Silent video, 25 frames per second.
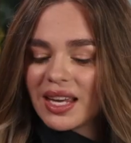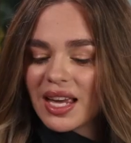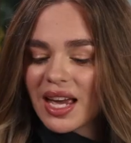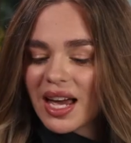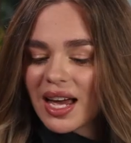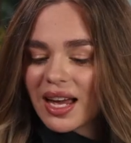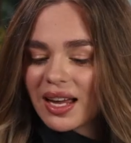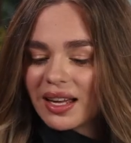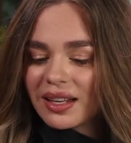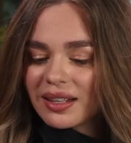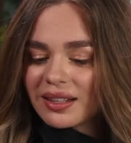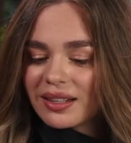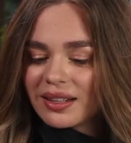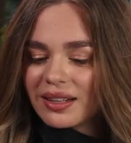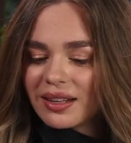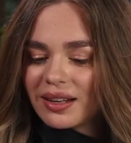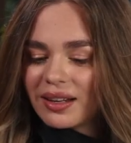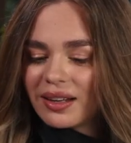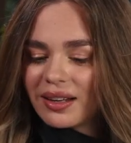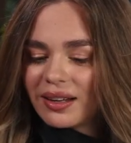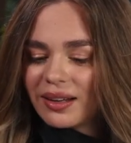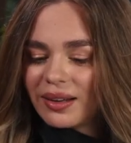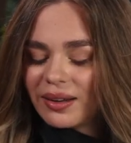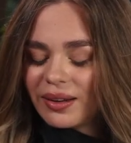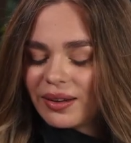Yeah,
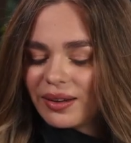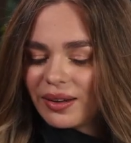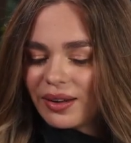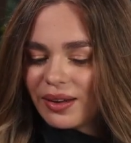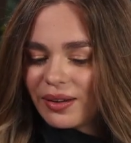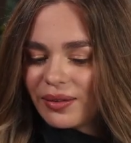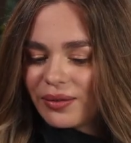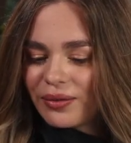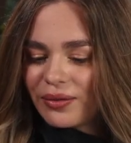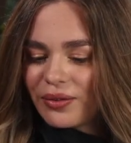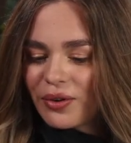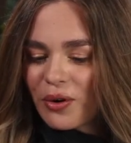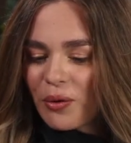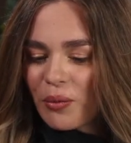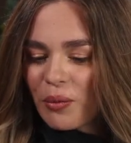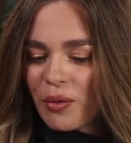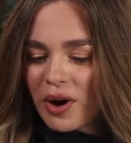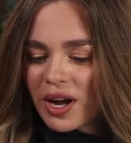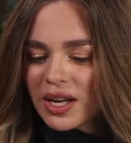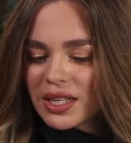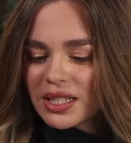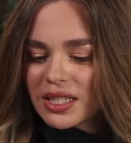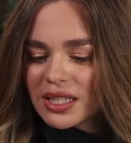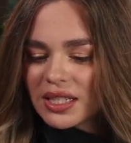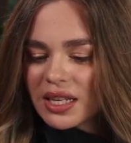and from
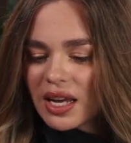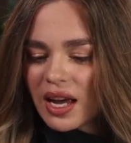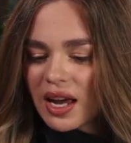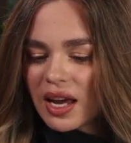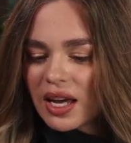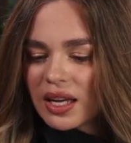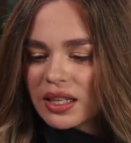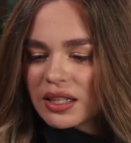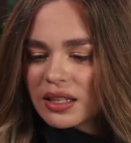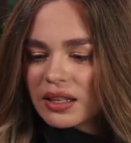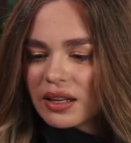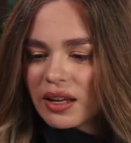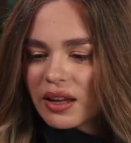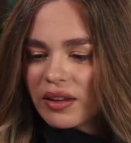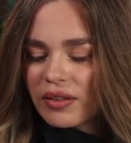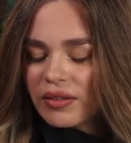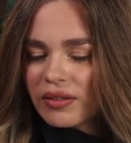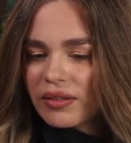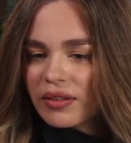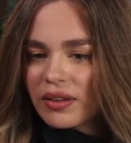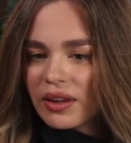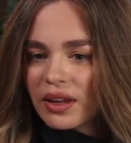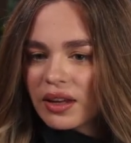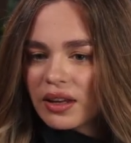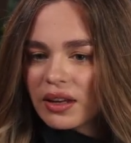my side, I
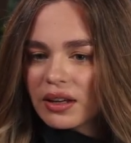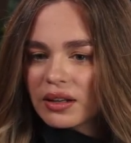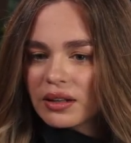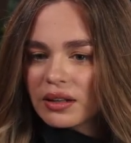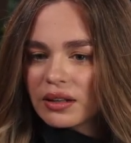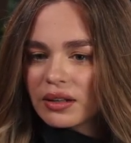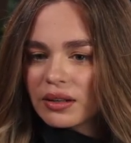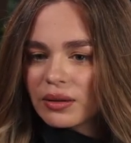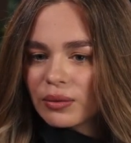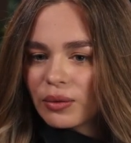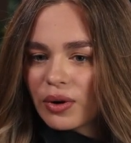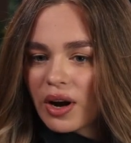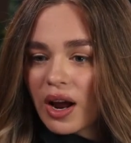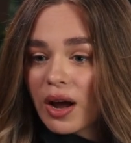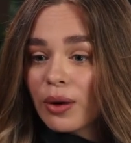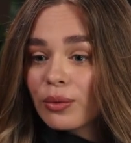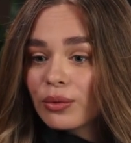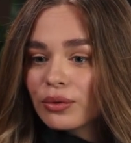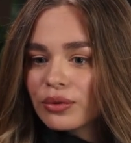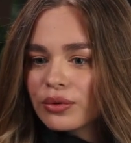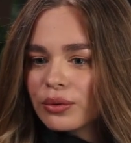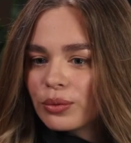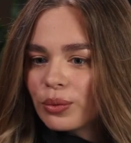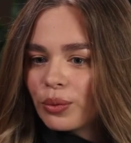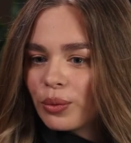think what I
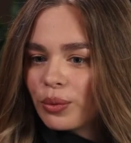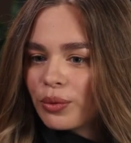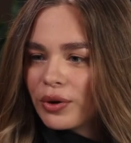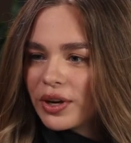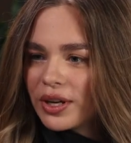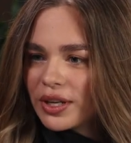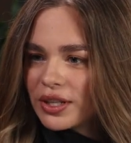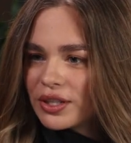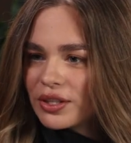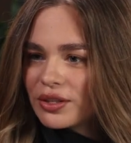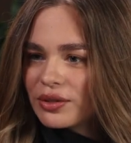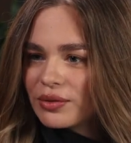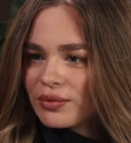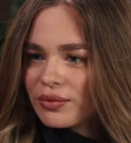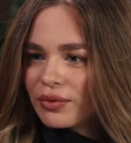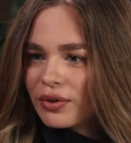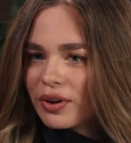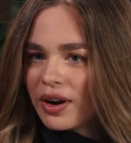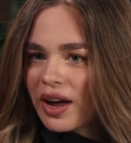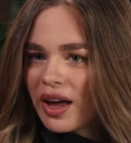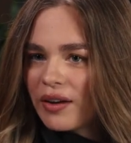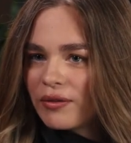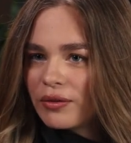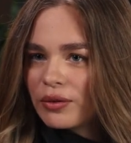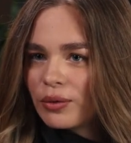would wish
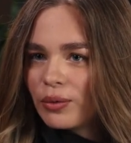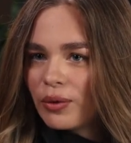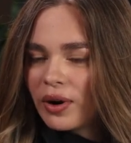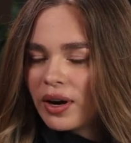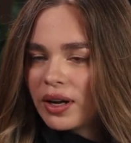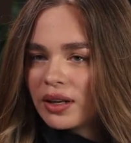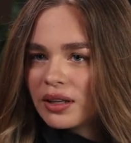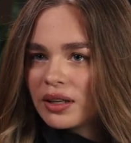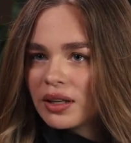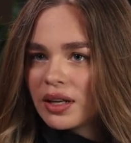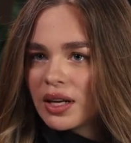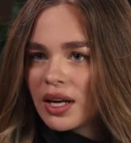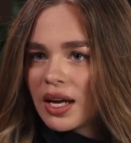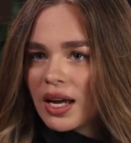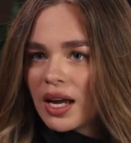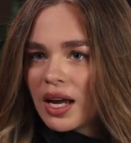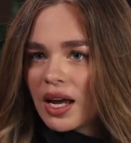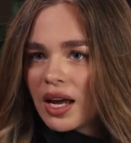for everyone